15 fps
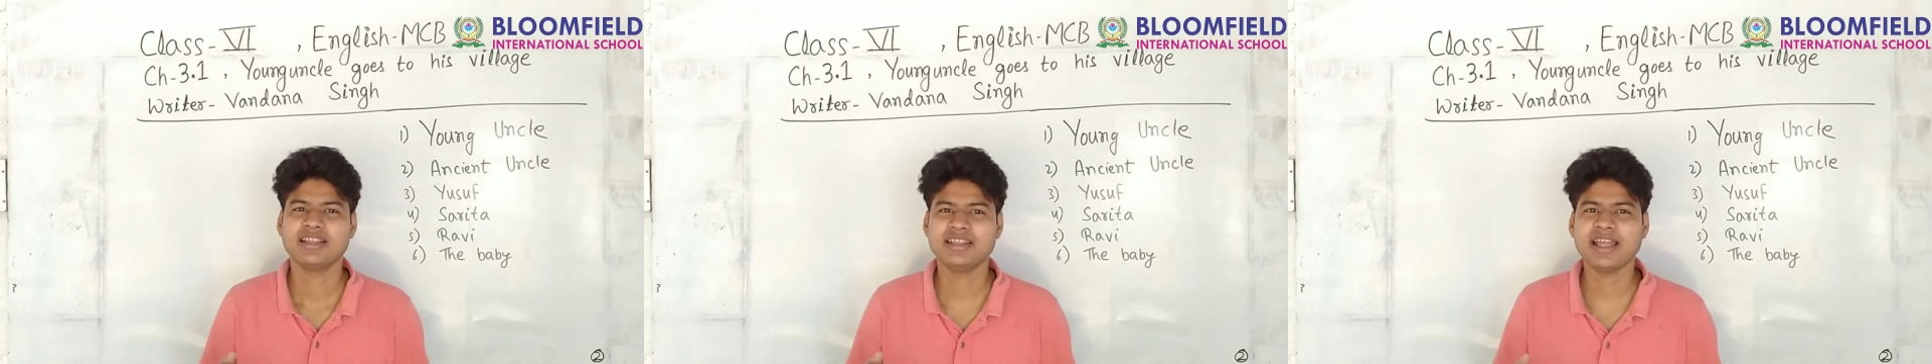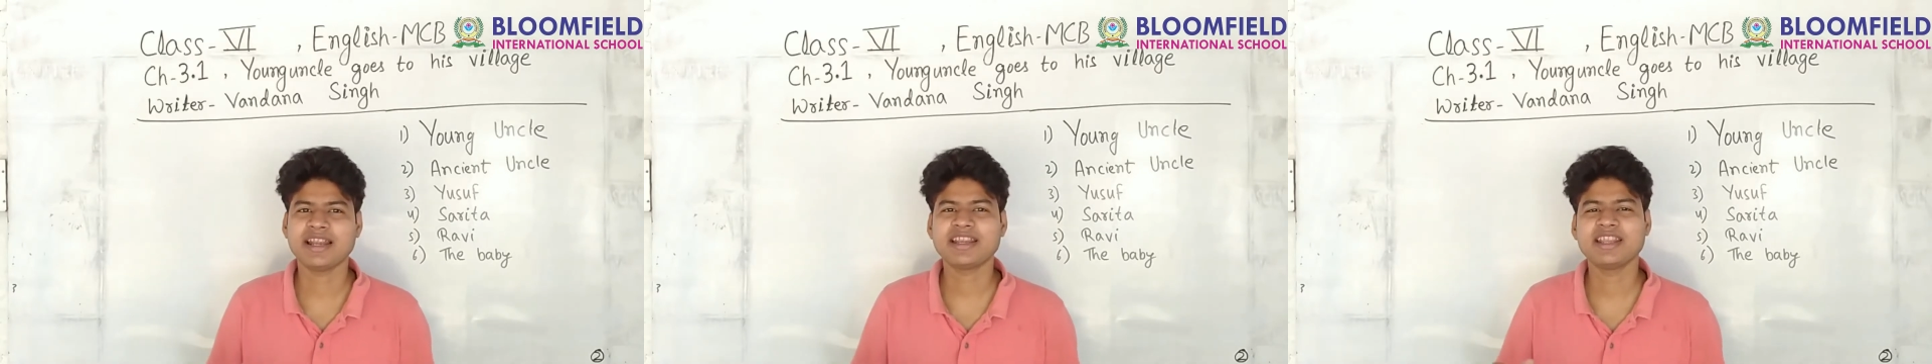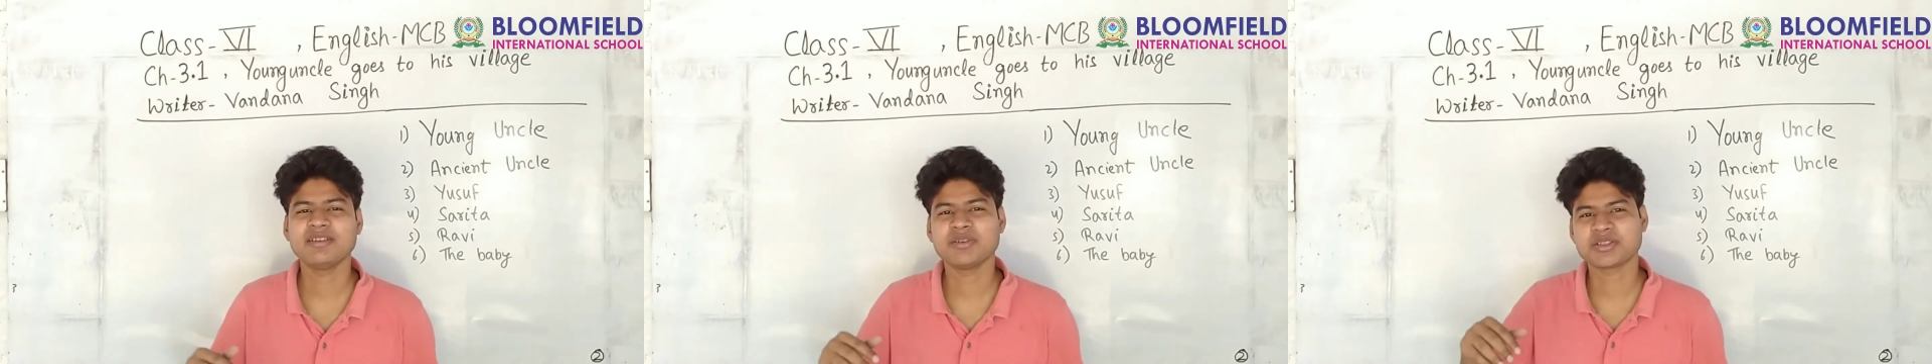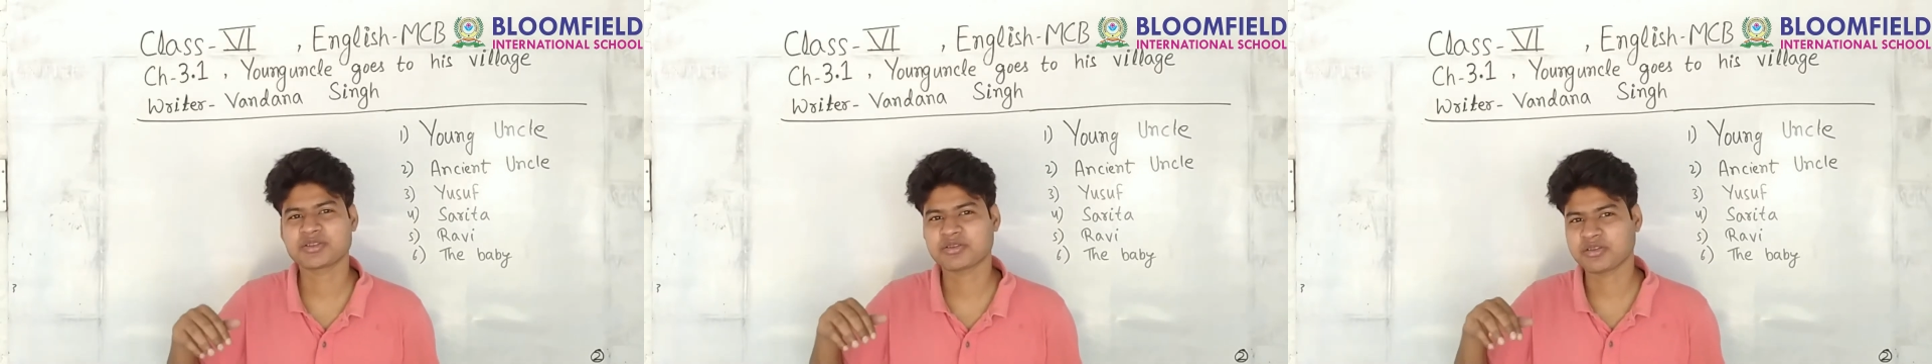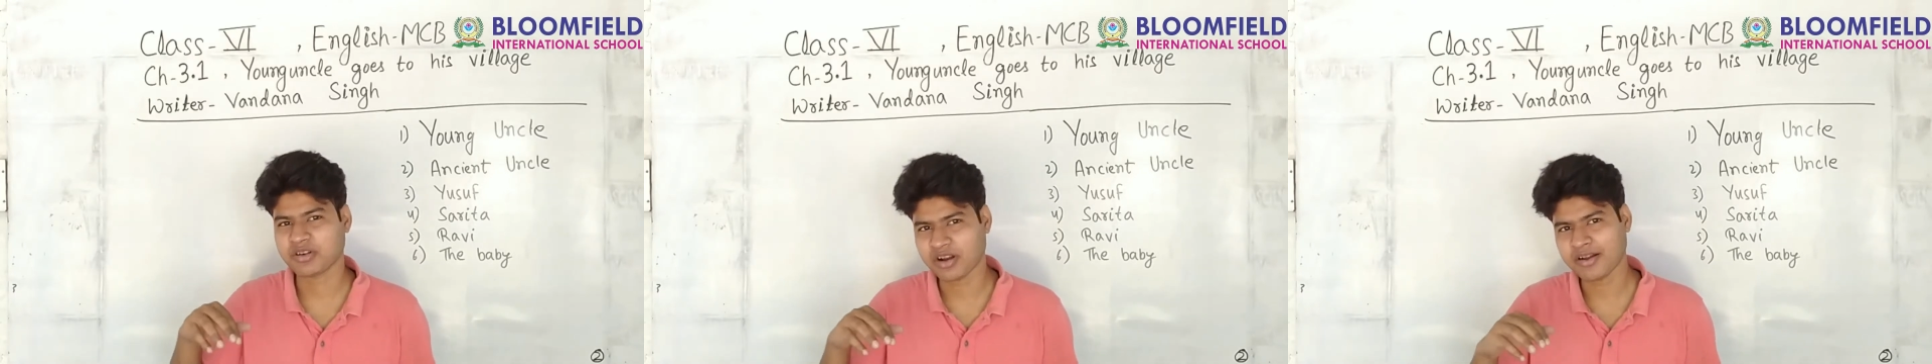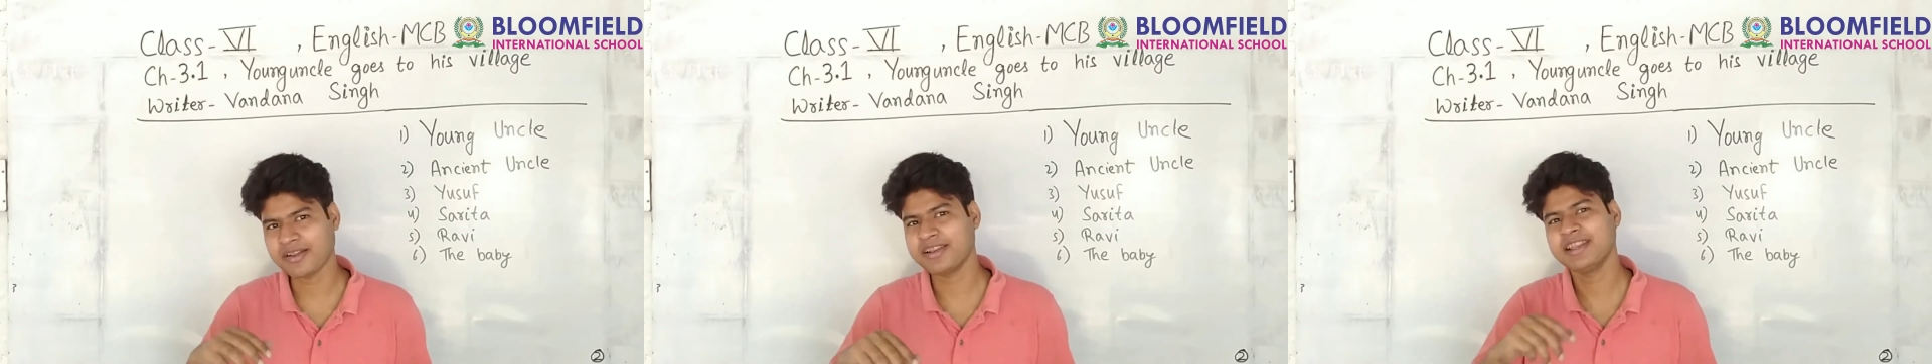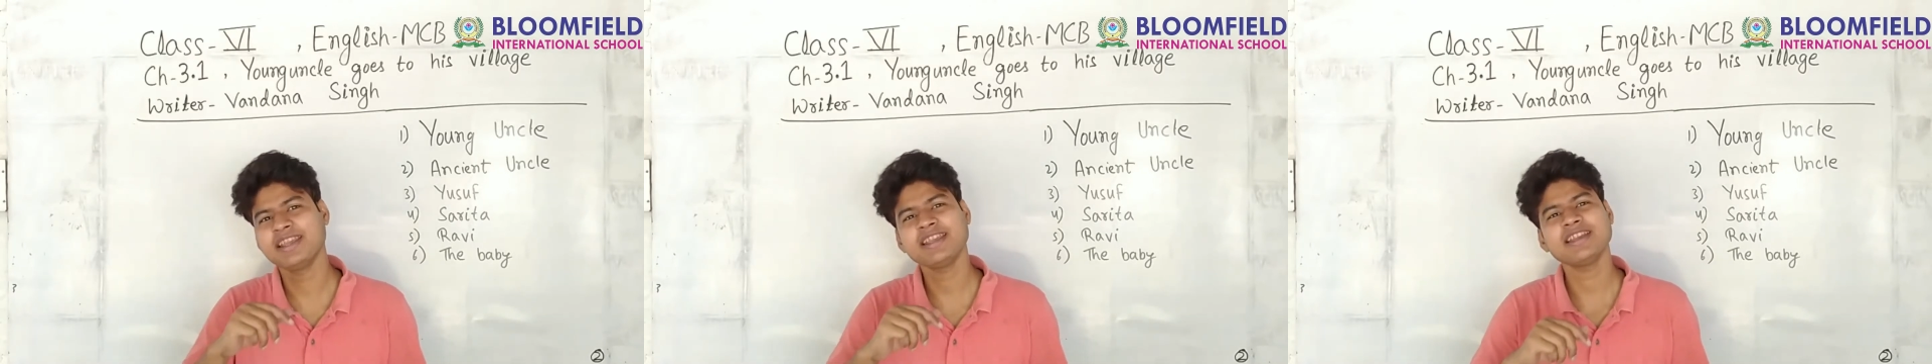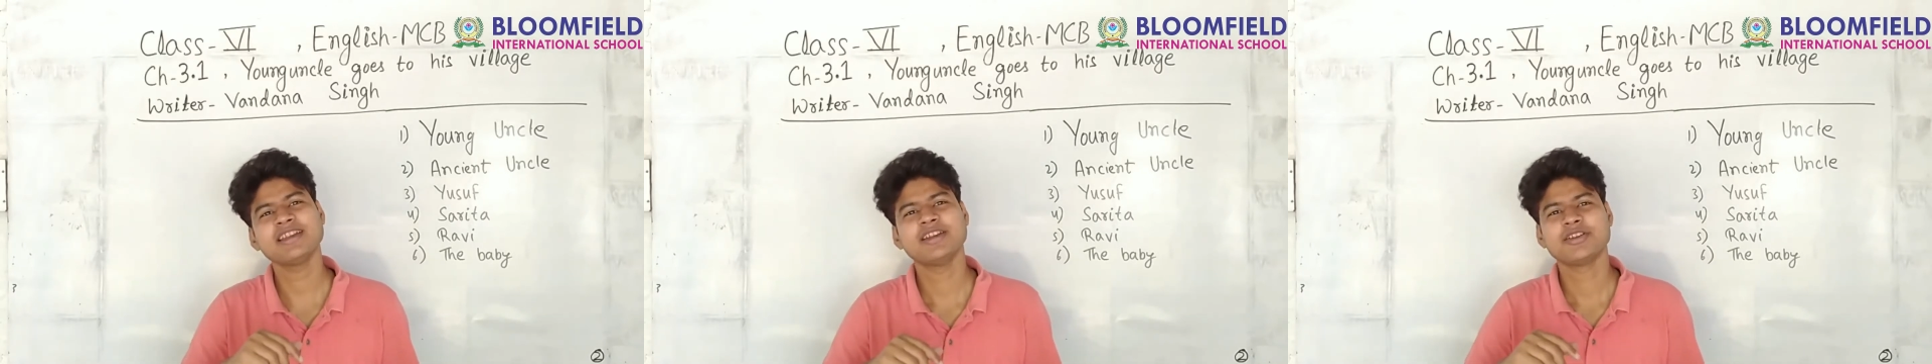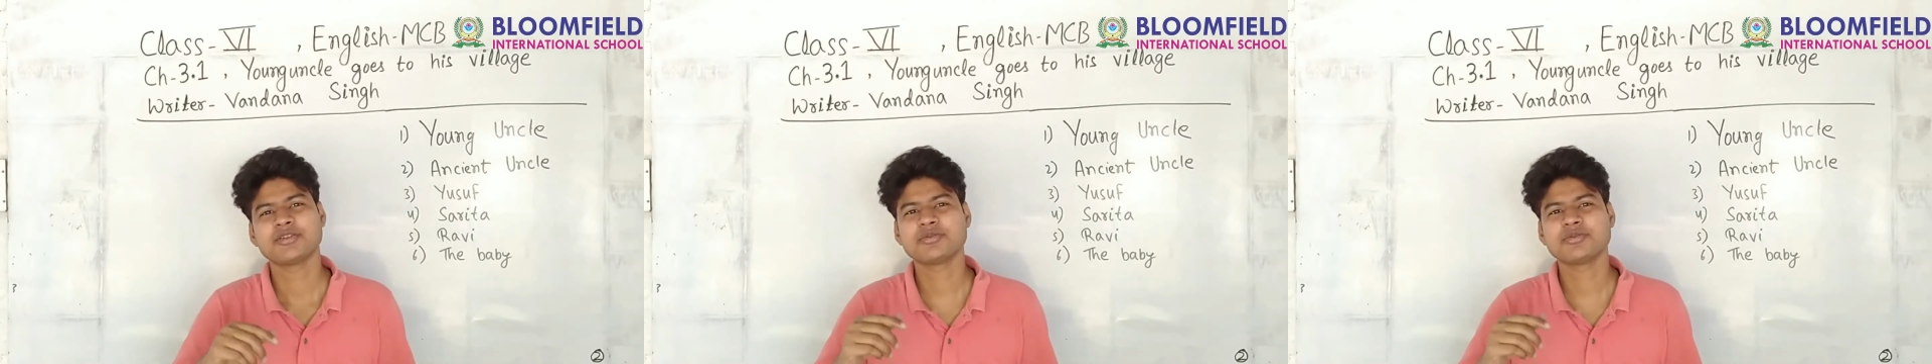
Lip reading: that he was crawling